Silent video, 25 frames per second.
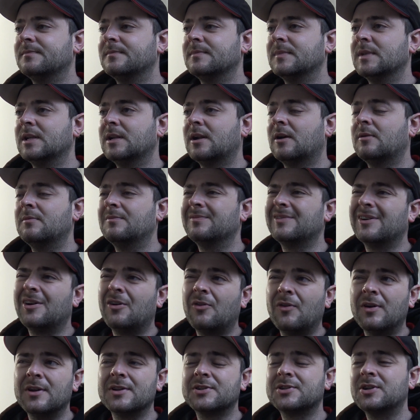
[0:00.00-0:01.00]
you know,
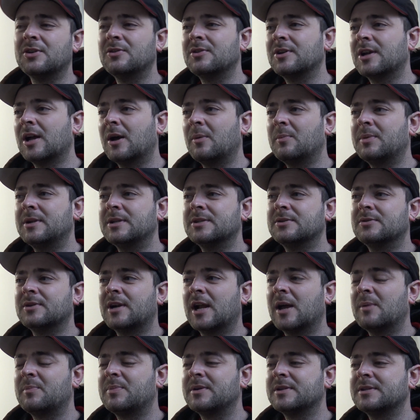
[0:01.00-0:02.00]
alright, certain companies are
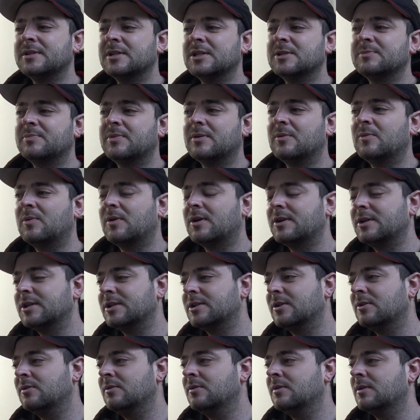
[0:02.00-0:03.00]
going out of business, but what can you
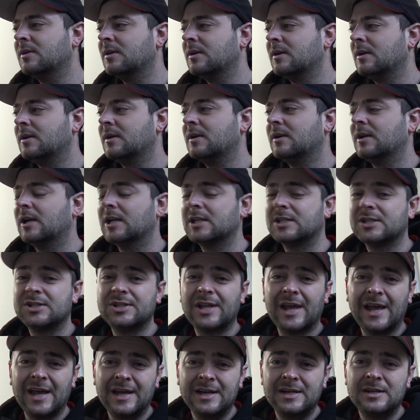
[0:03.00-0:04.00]
do? That's
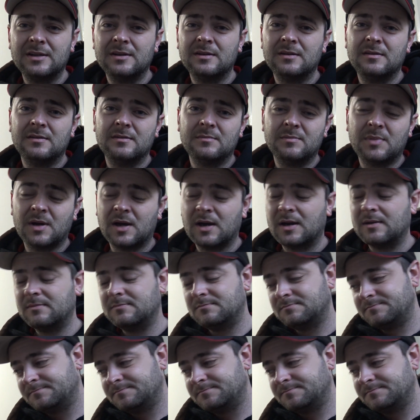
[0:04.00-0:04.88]
sad, but